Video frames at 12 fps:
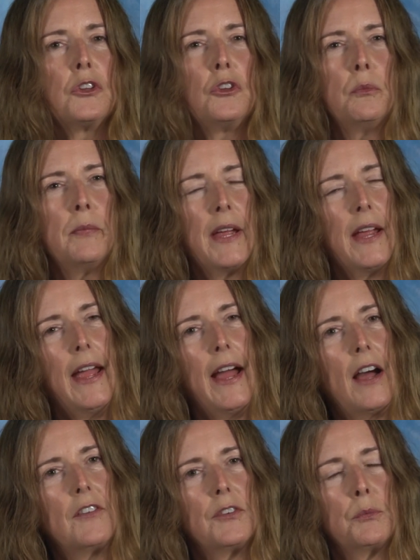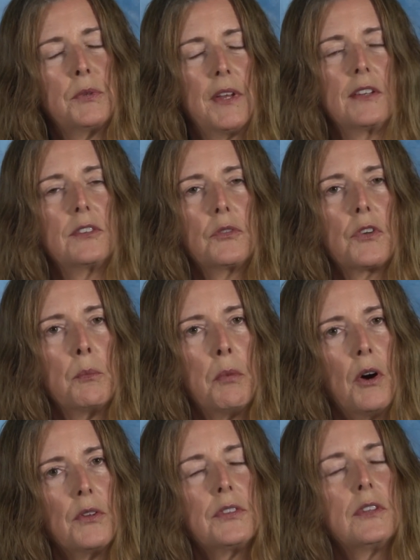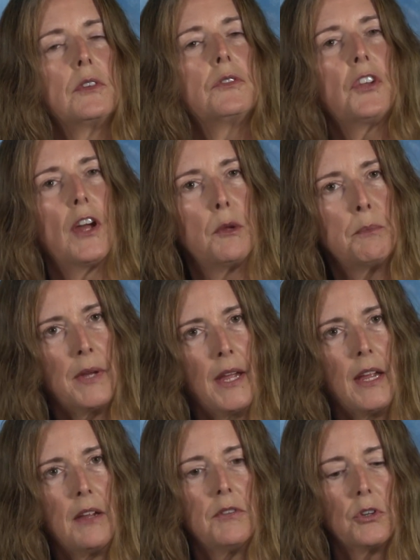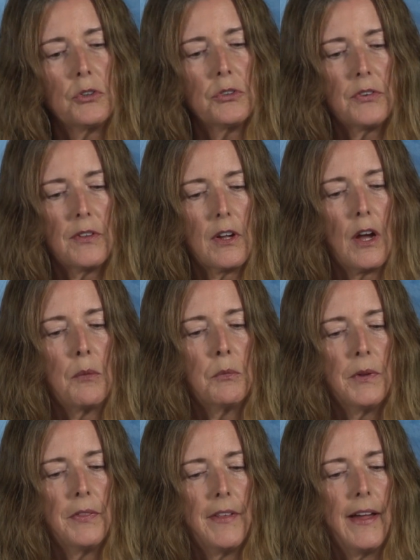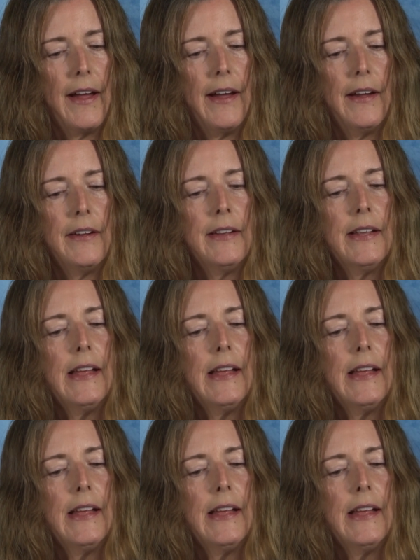You may have obsessive compulsive type behaviors that come with that.